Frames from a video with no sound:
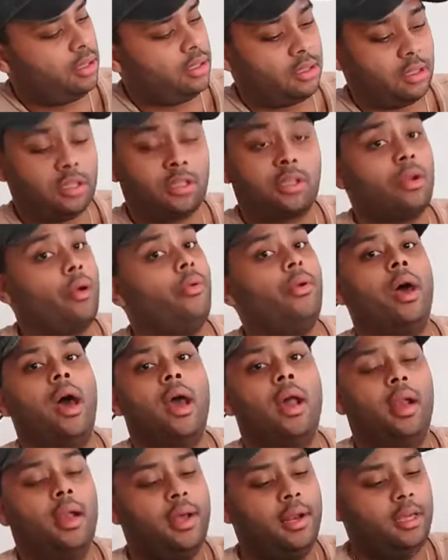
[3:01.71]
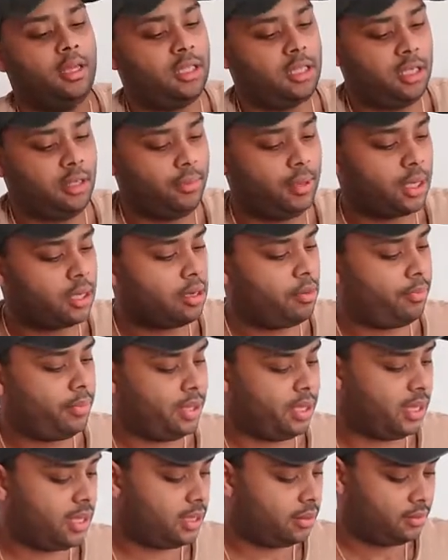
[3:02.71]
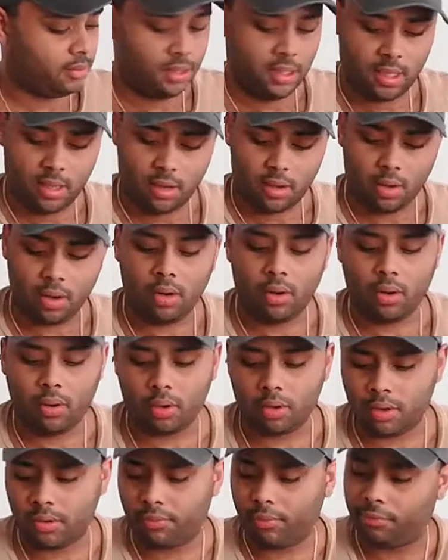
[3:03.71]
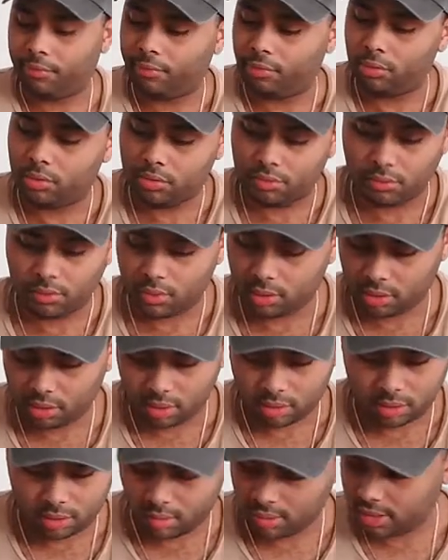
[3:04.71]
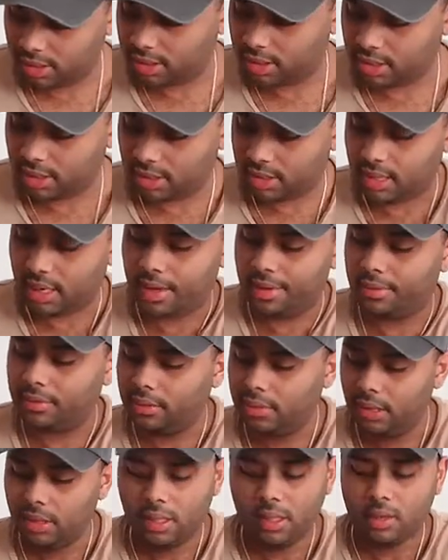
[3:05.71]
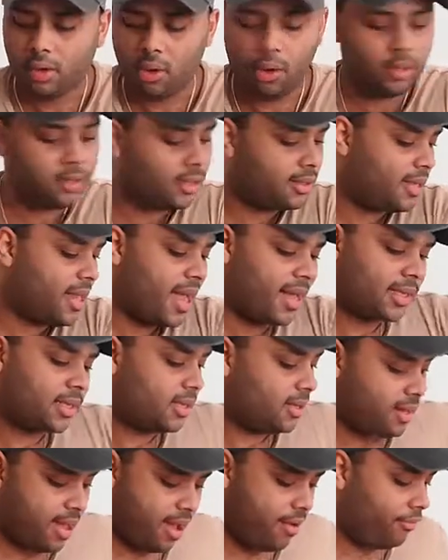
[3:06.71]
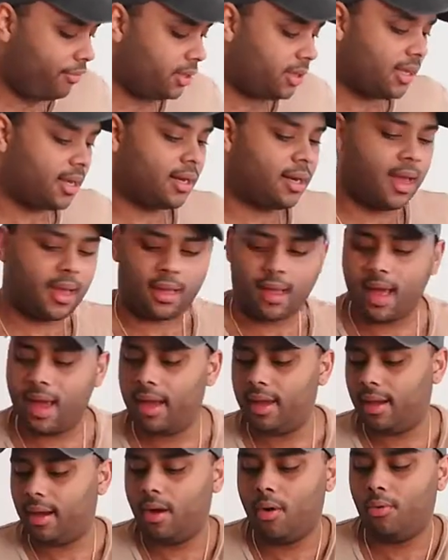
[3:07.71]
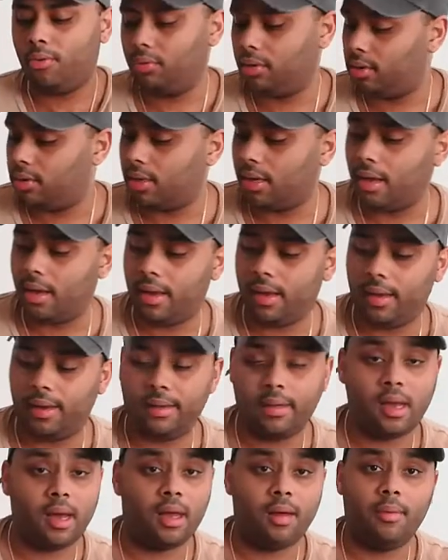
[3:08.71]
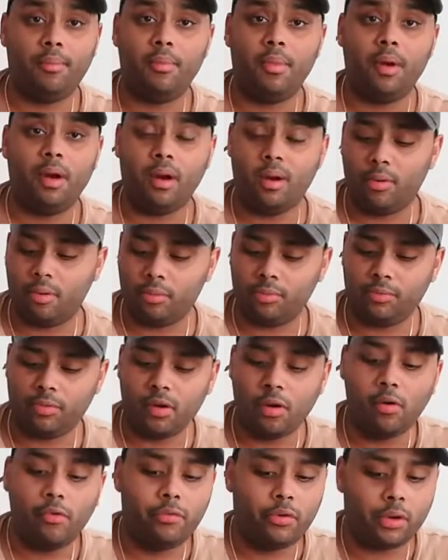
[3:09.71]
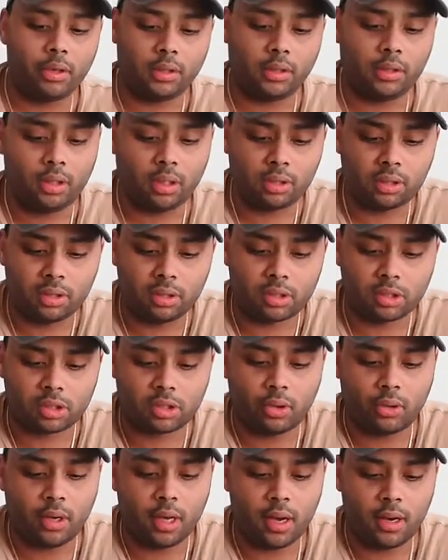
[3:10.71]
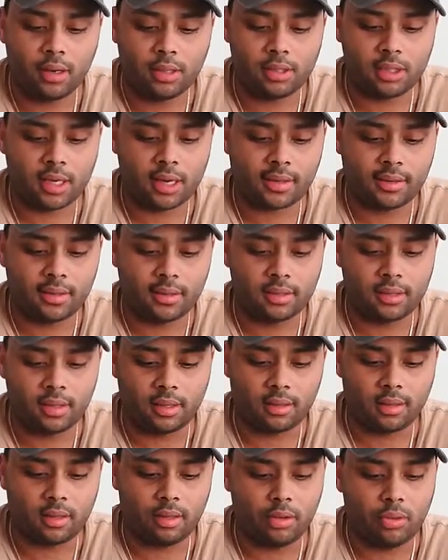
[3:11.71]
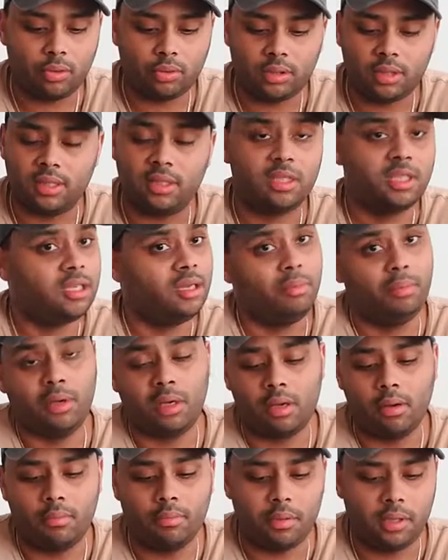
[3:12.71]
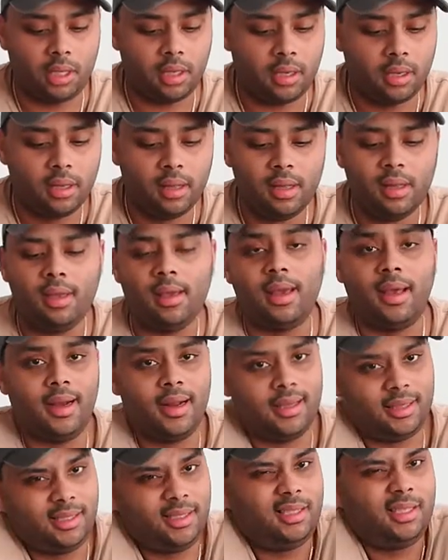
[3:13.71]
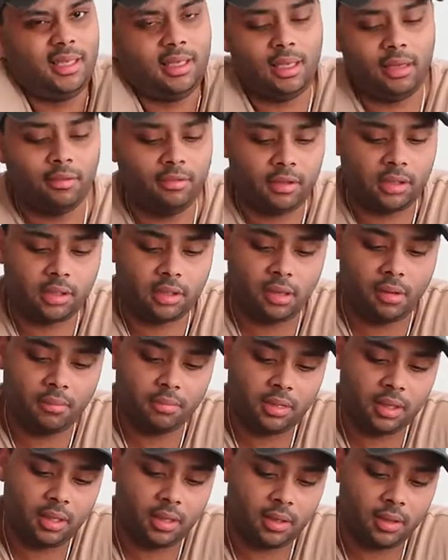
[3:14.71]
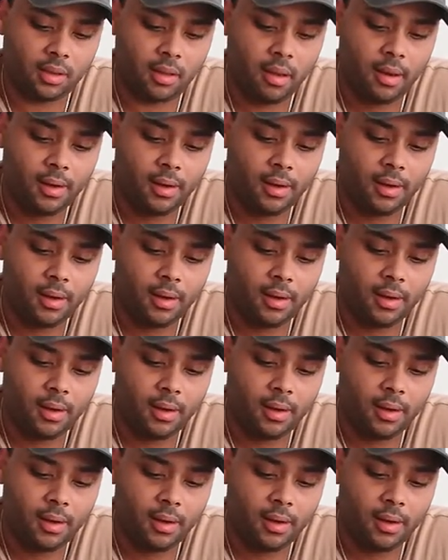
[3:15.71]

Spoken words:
Stone Island and CD Company, and all the reviews was legit, and all the tags and everything. Like I owned over a dozen Stone Island jackets and clothes and CP Company, and I see if it's something.